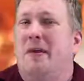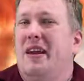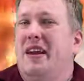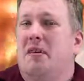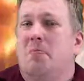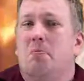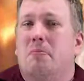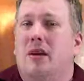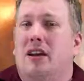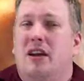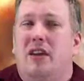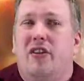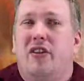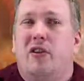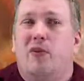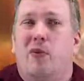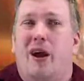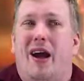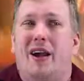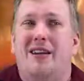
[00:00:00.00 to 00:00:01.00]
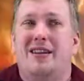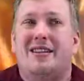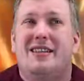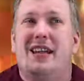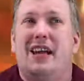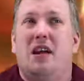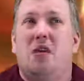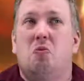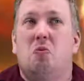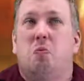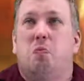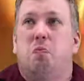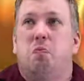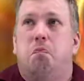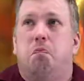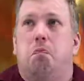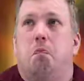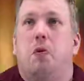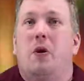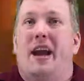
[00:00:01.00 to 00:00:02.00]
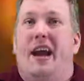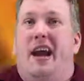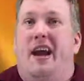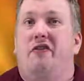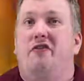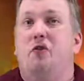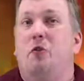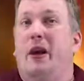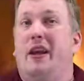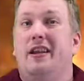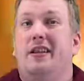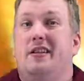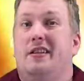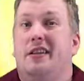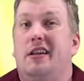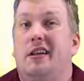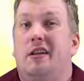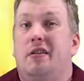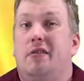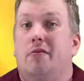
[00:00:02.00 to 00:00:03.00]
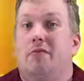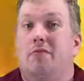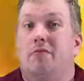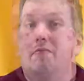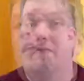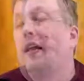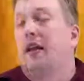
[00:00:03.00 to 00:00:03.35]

me in the middle of the ground and saying, we have to wait and see?